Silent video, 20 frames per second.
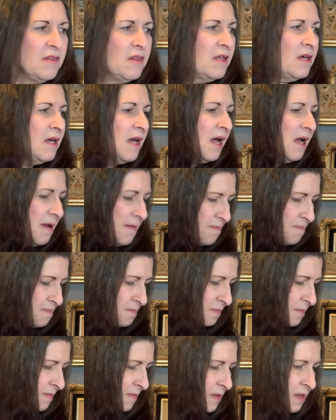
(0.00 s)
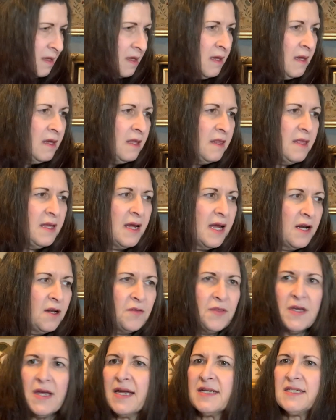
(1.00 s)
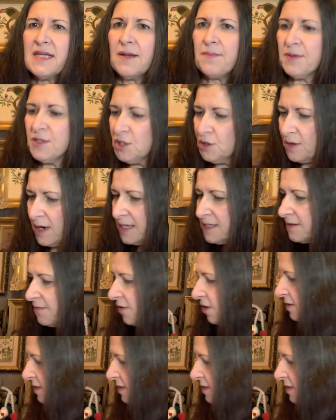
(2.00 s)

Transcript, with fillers: the um, thing? I don't think I did, but you guys have all